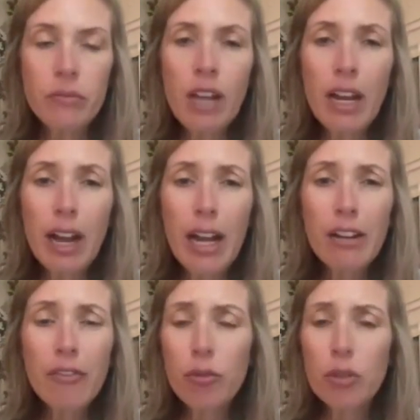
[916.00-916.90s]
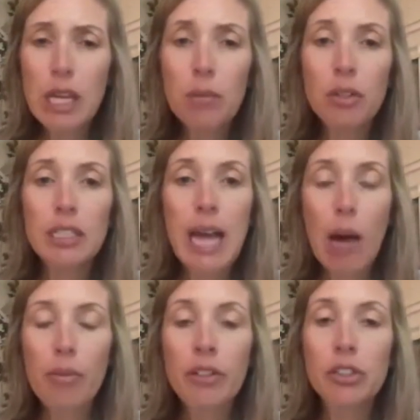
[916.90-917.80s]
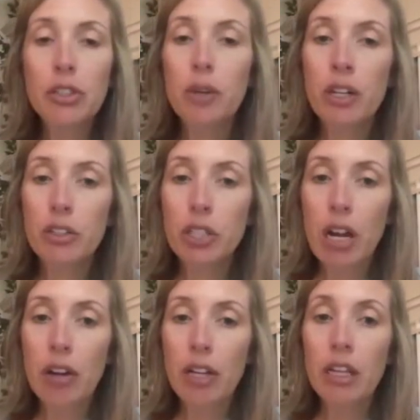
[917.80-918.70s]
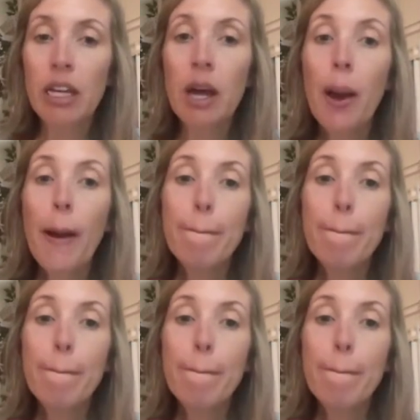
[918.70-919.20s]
I kind of was able to tap into inner child healing